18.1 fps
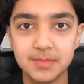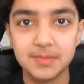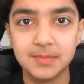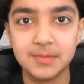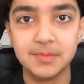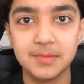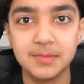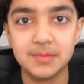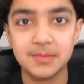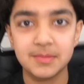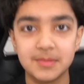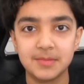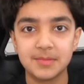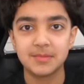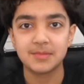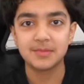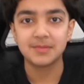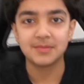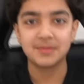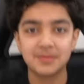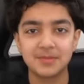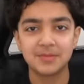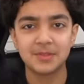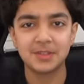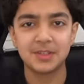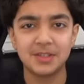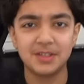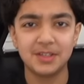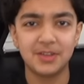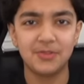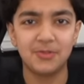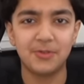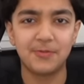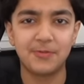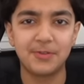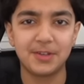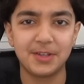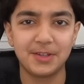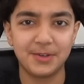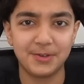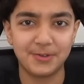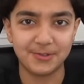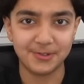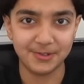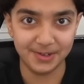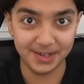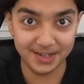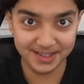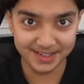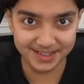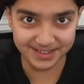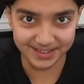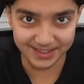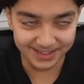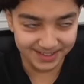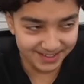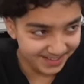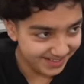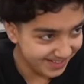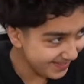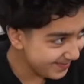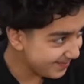Oh, I'm leaving right now, so don't burn the house down. Yeah, don't forget your credit card.